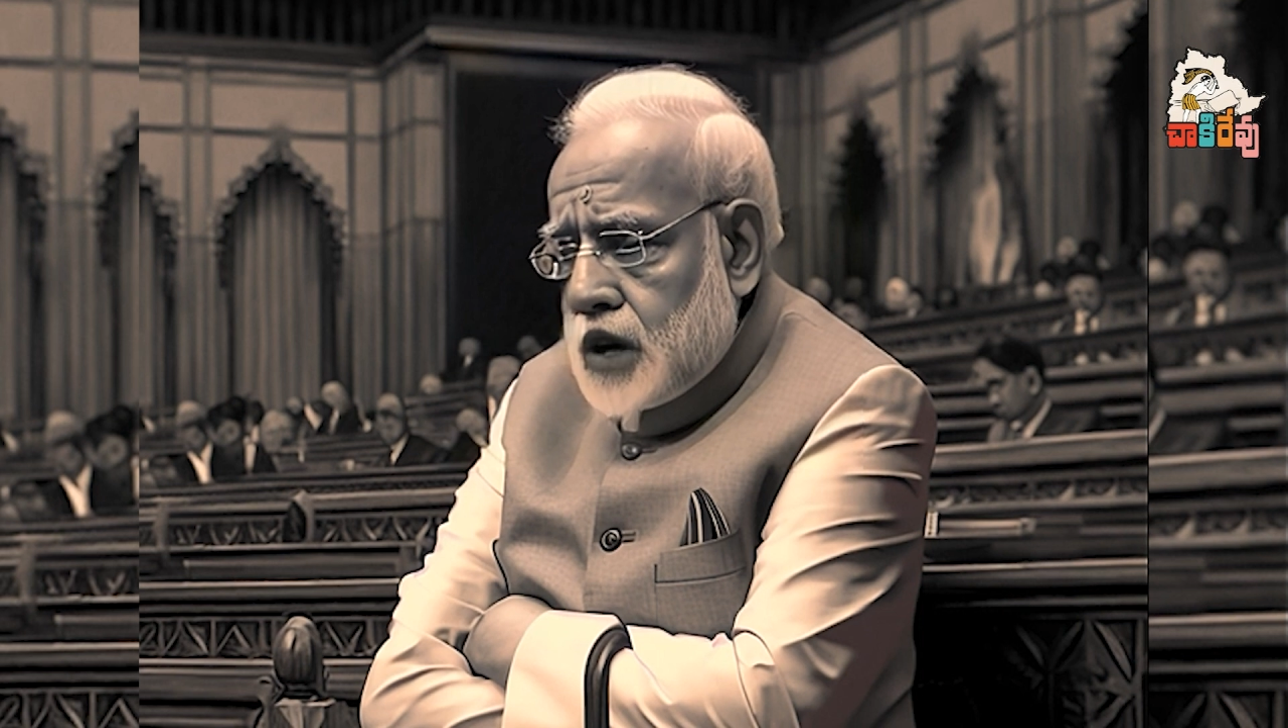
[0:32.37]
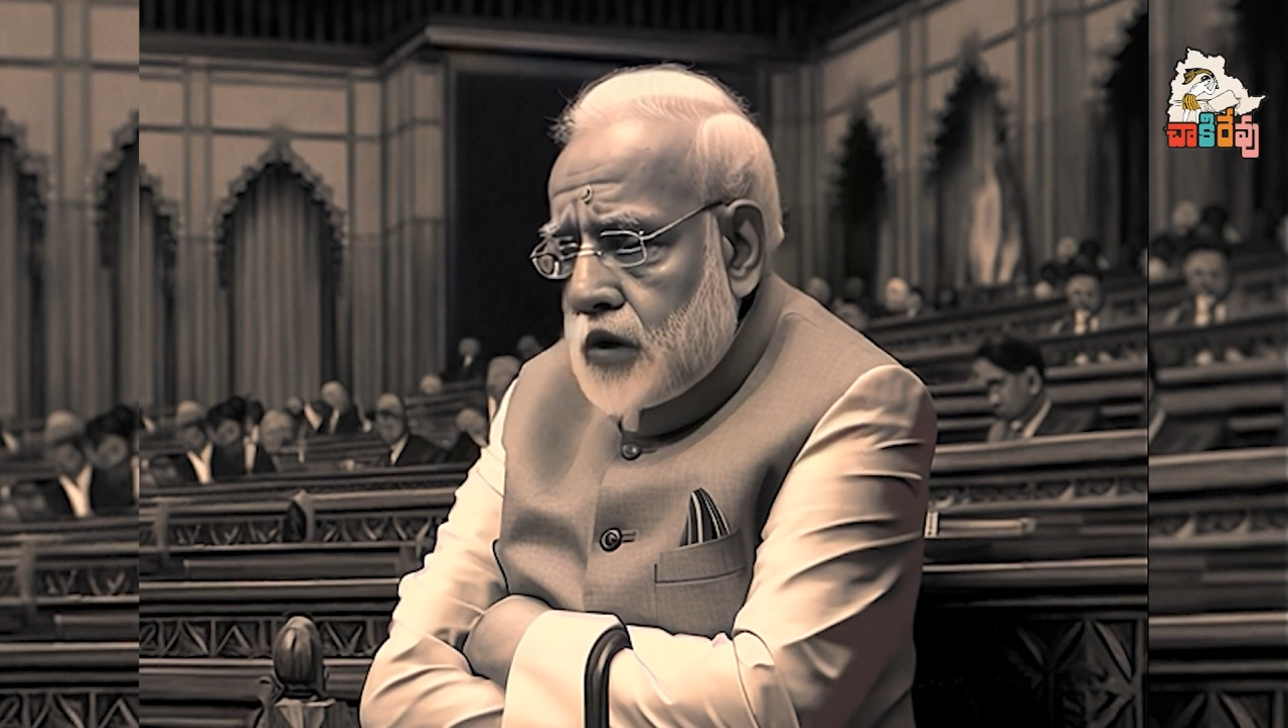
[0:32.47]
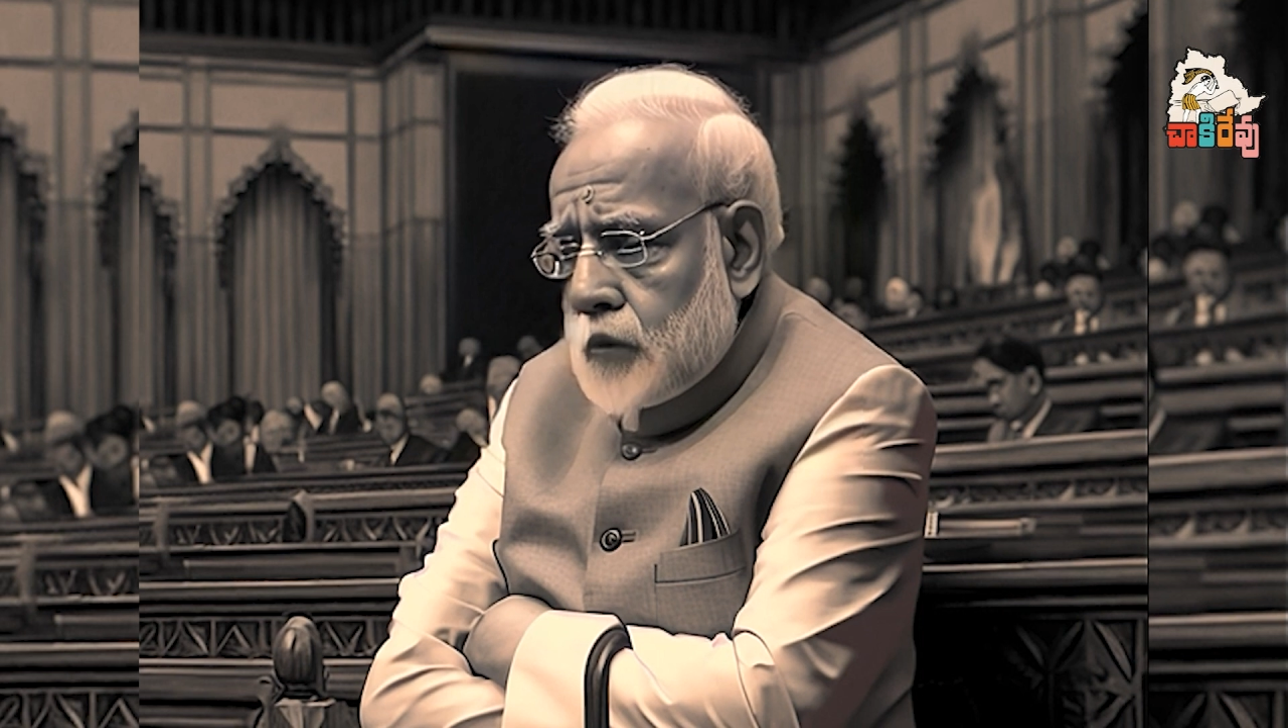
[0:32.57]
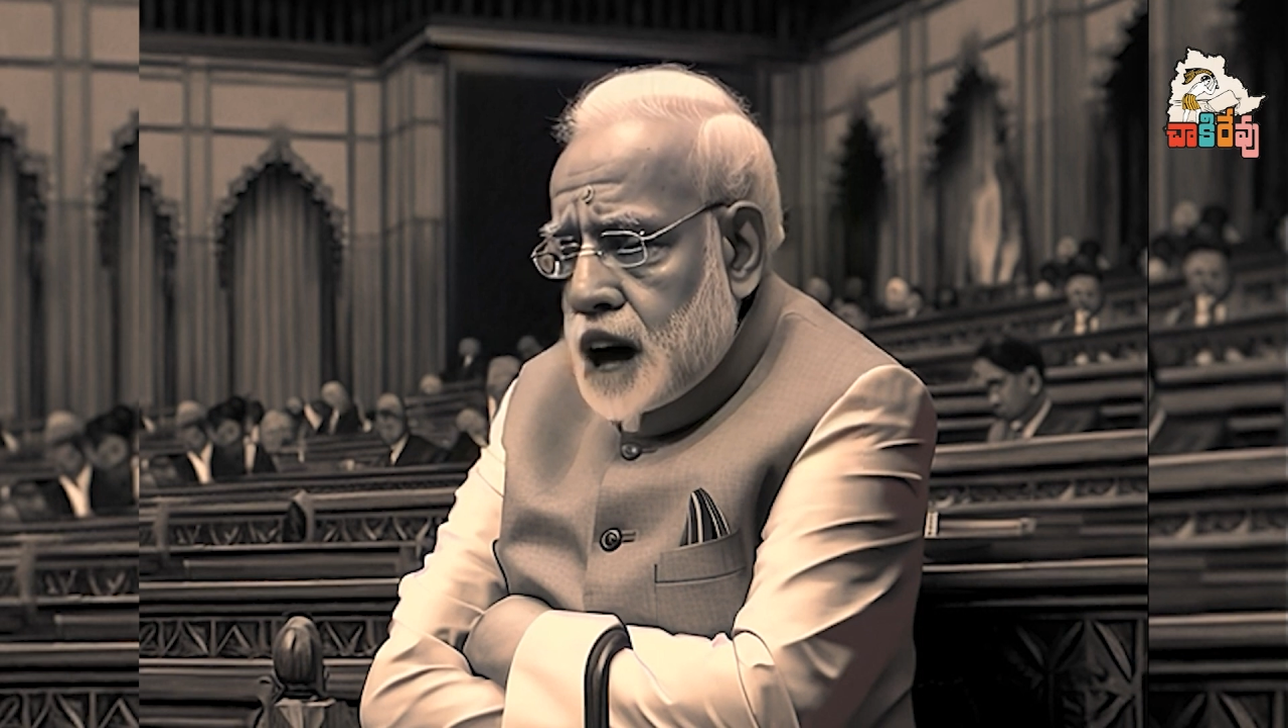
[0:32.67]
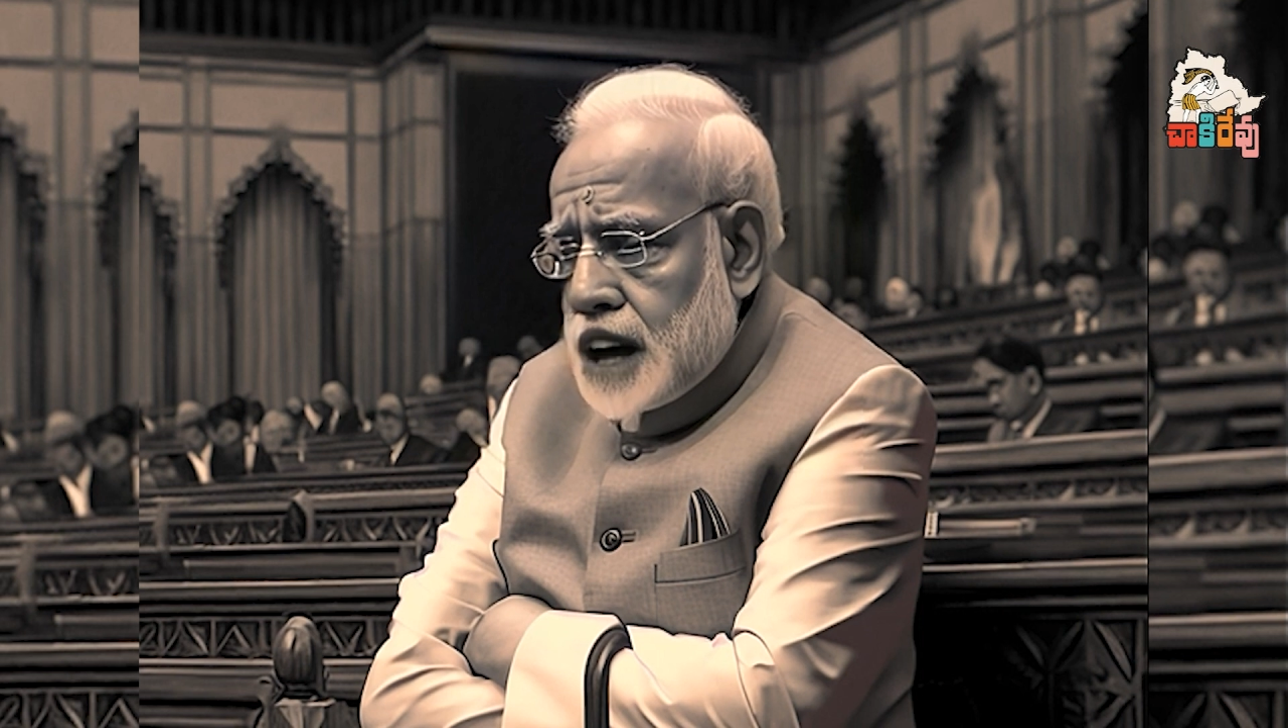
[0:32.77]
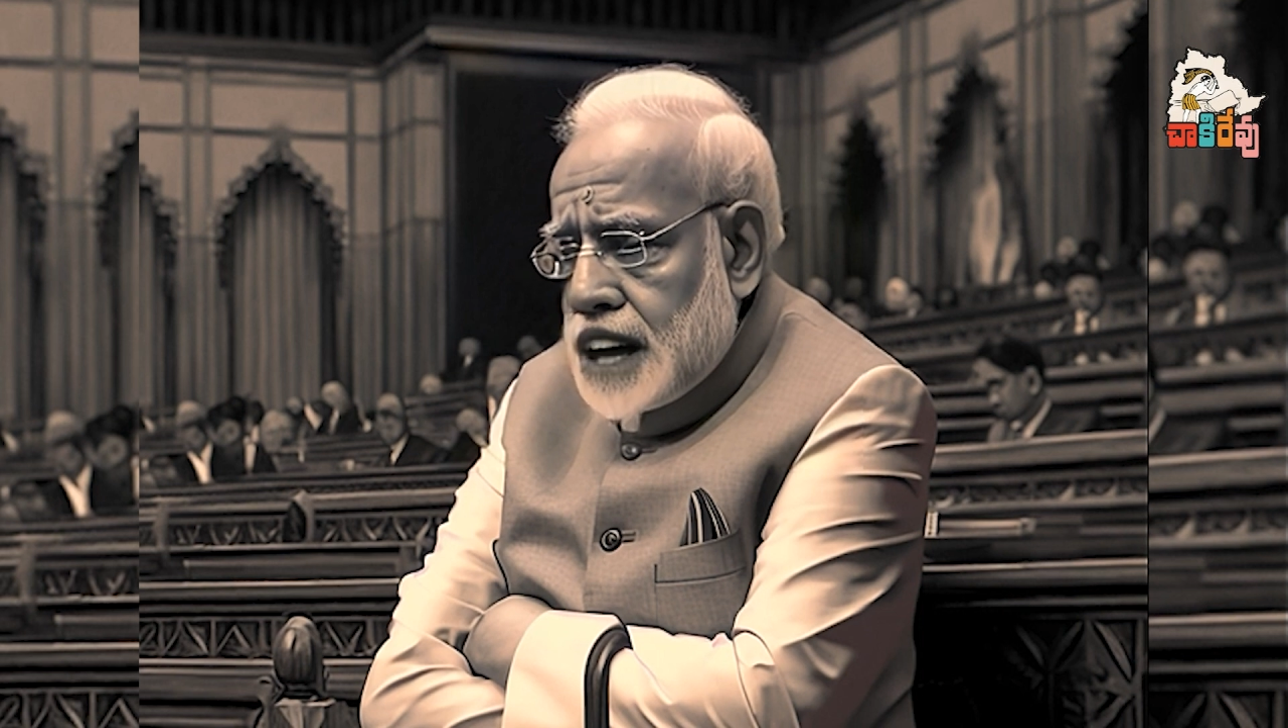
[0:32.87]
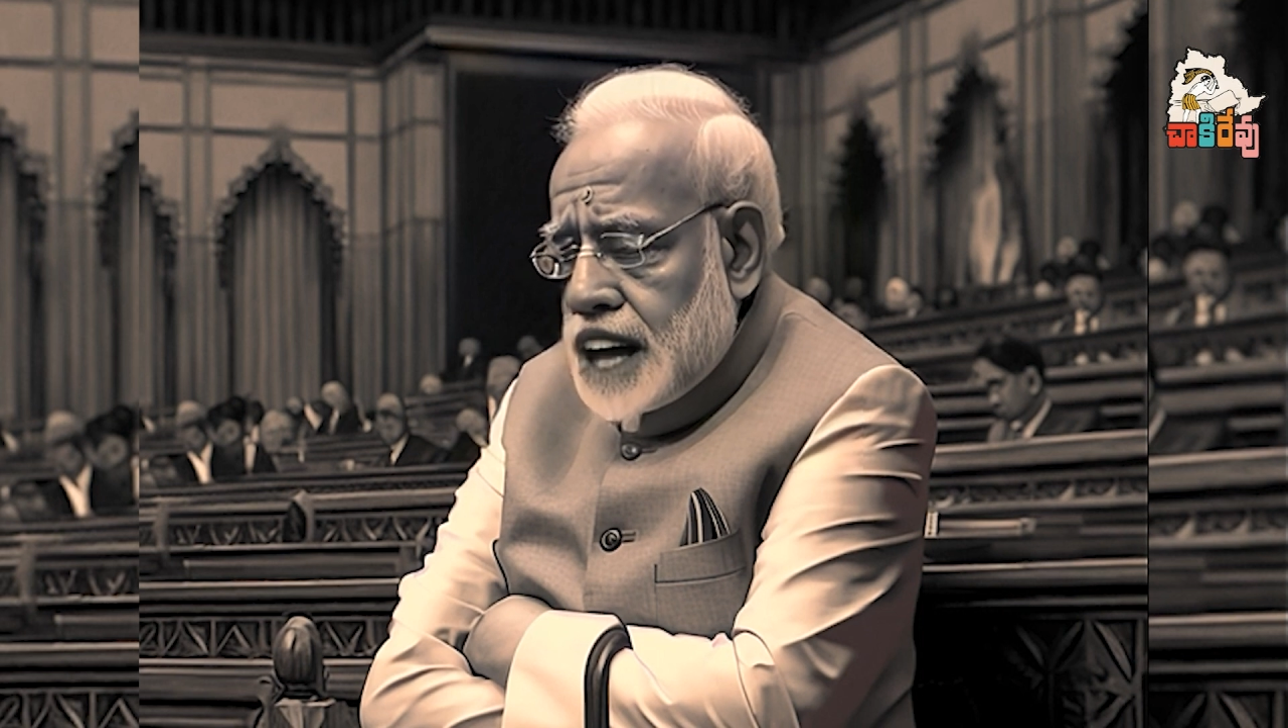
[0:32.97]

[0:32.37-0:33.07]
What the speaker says: can create an